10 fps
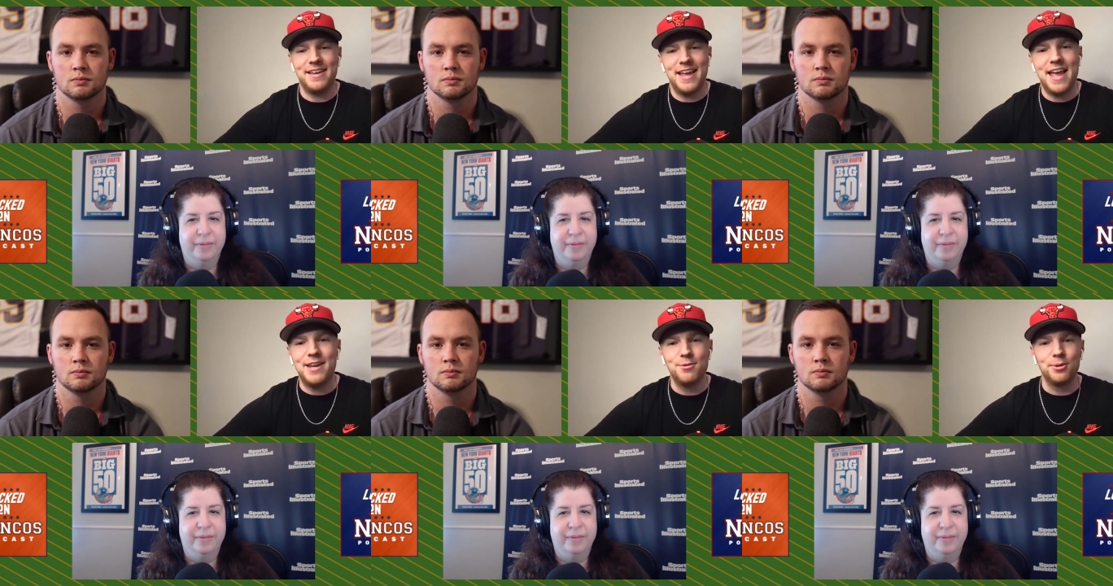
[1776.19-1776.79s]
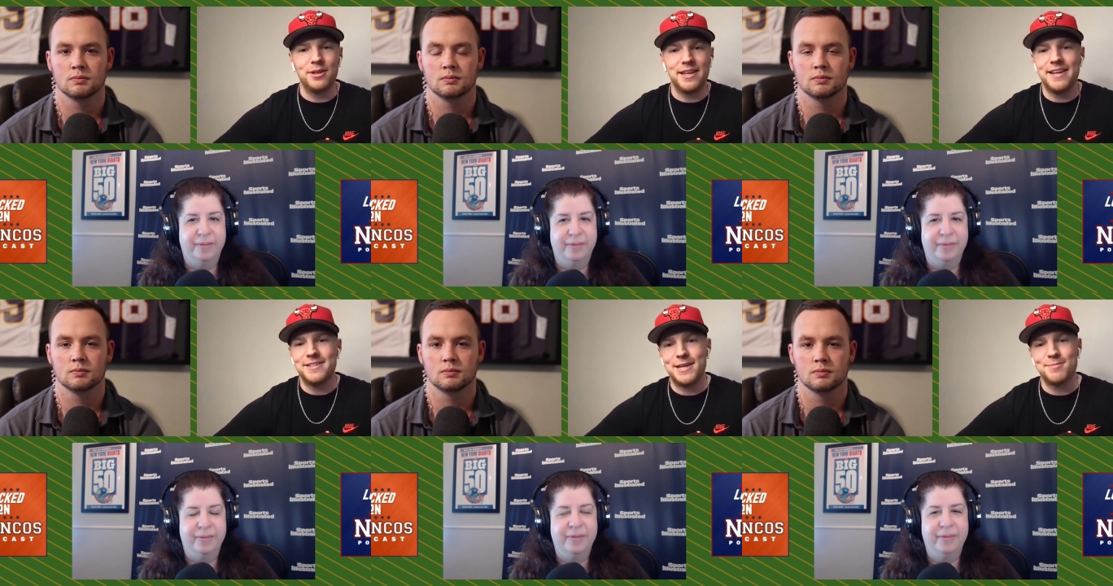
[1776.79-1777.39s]
Speaker 1: annually
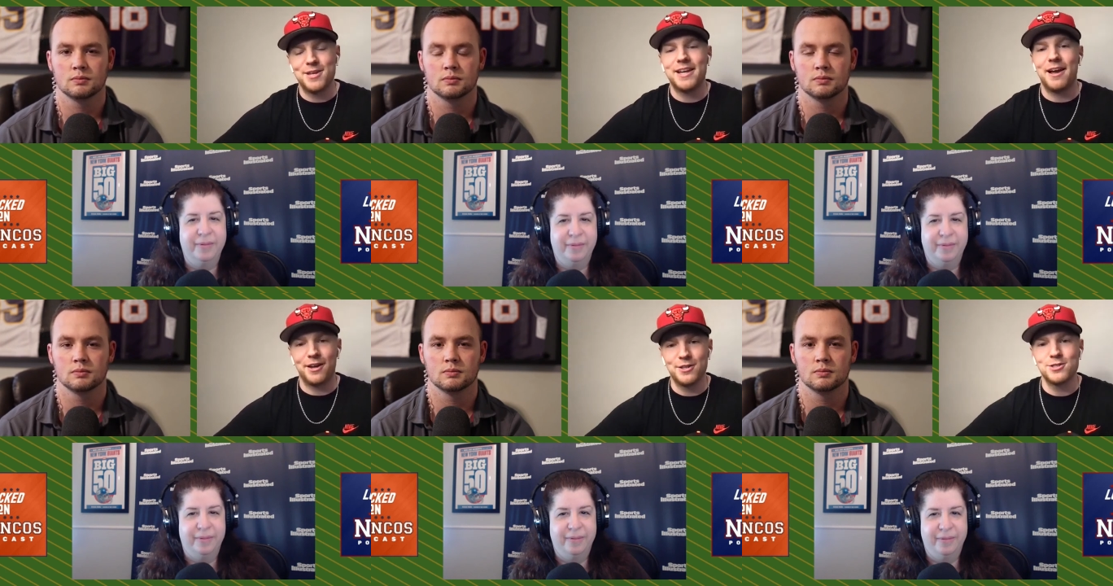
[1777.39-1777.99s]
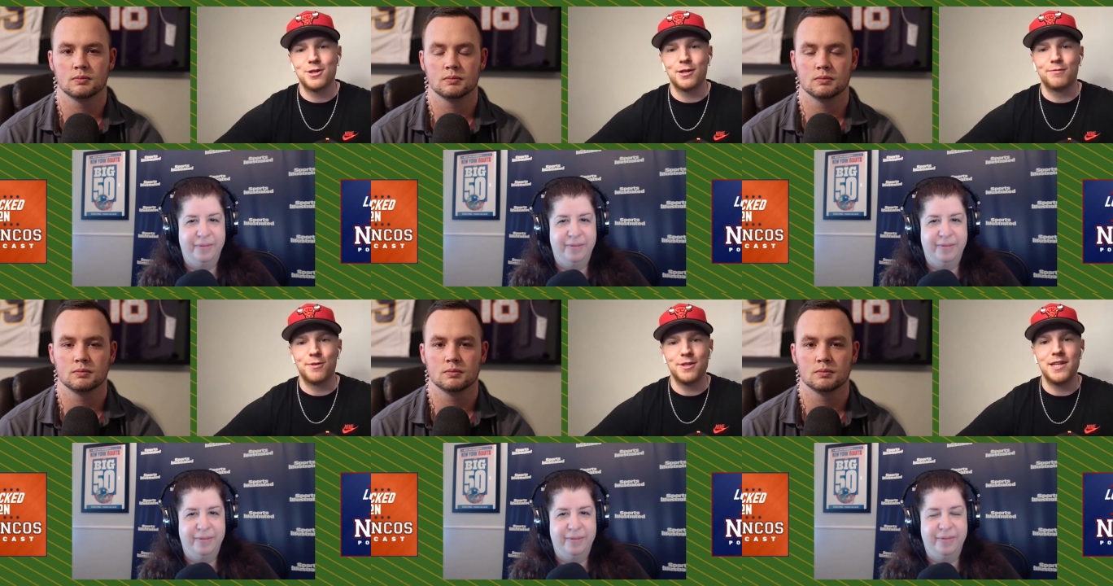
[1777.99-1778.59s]
it seems like a
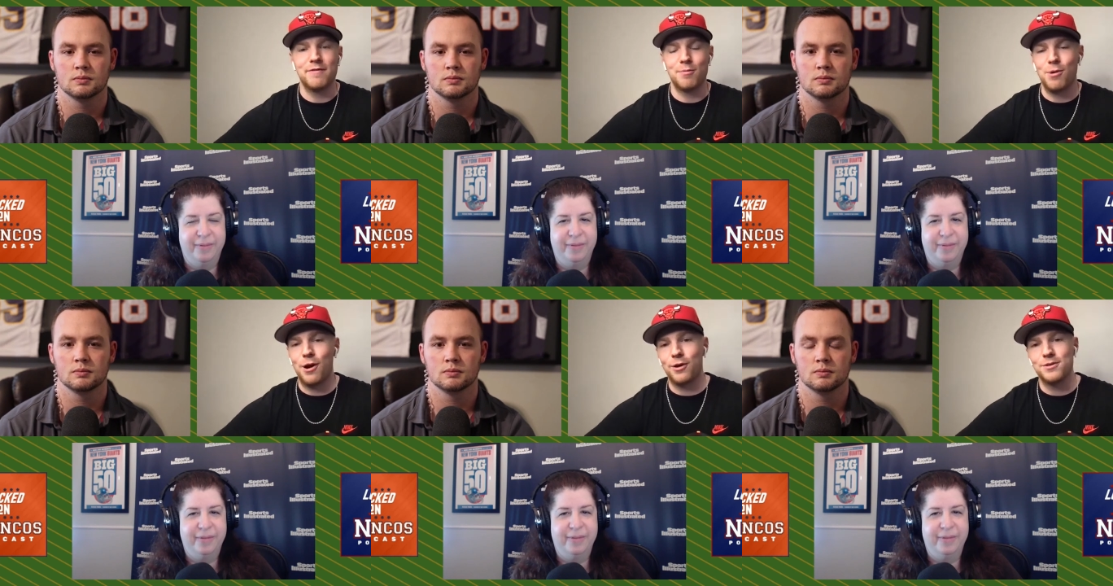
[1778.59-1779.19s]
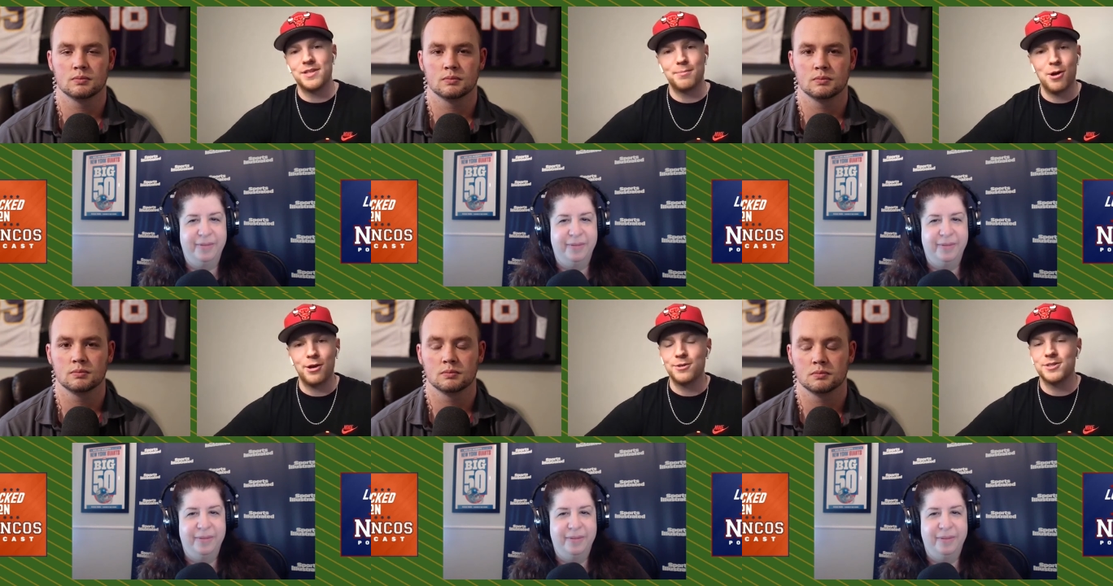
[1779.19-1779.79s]
concern for the Denver Broncos and
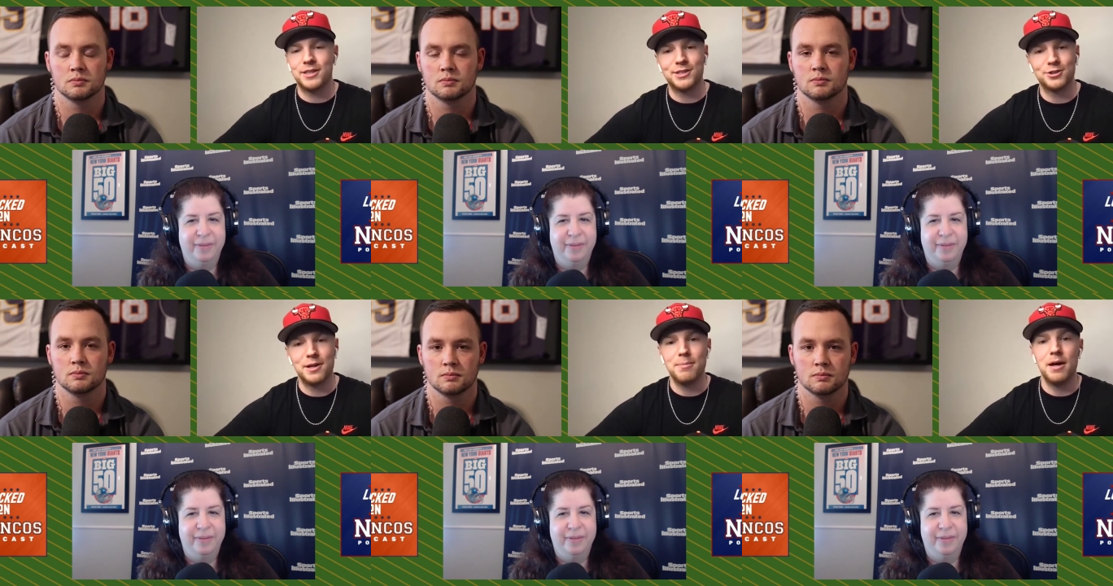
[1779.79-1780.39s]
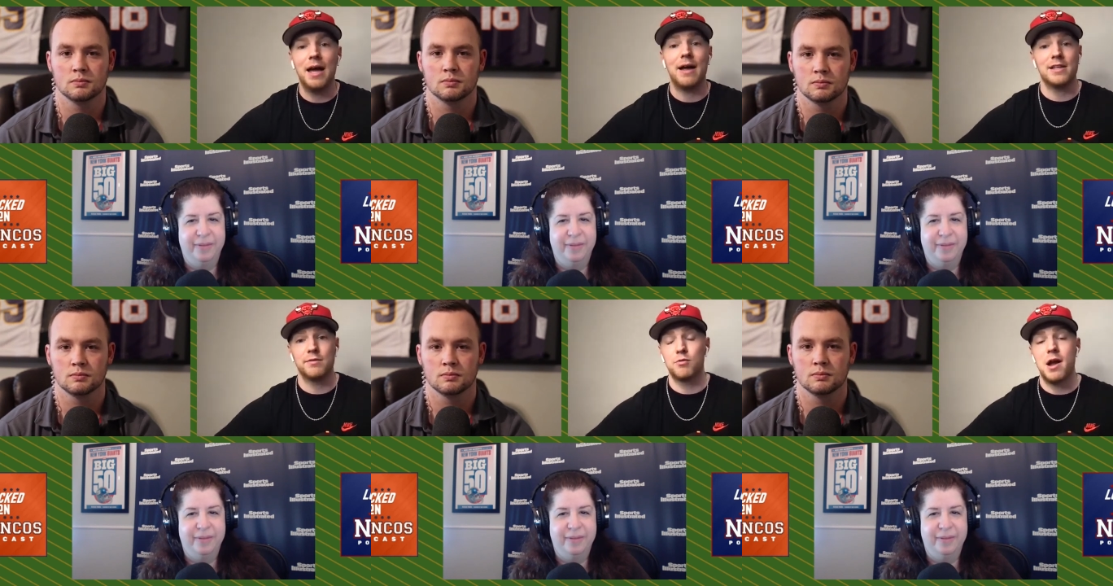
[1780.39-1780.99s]
Broncos country. But
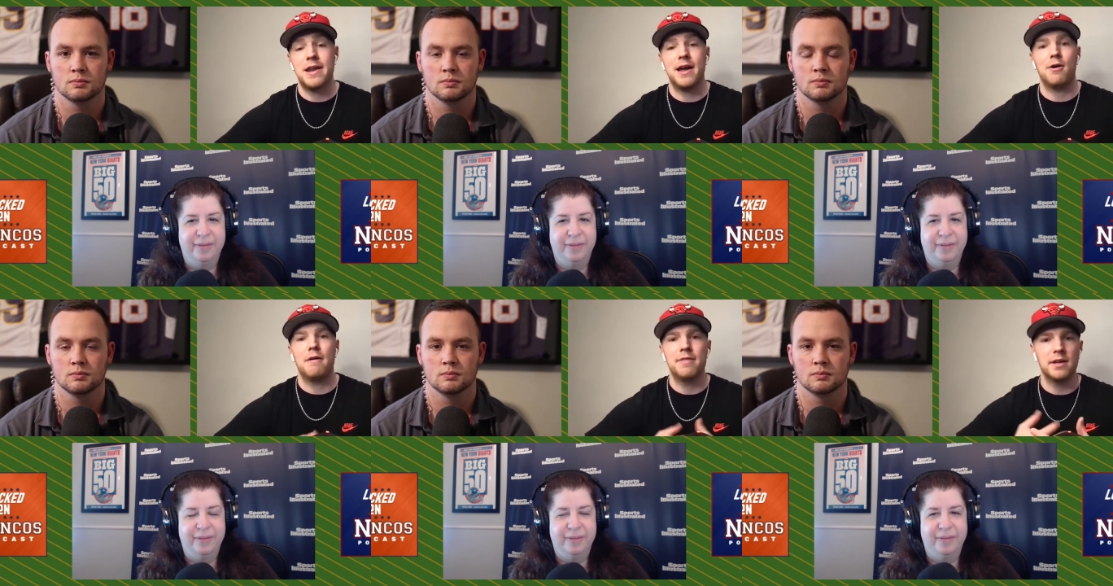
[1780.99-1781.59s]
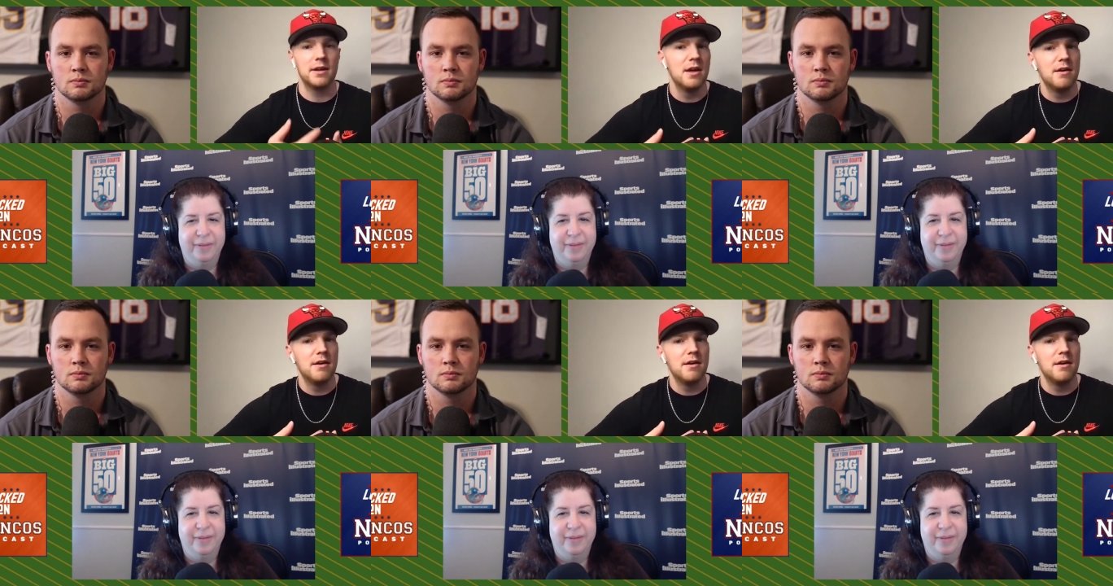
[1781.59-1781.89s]
as of right now, I think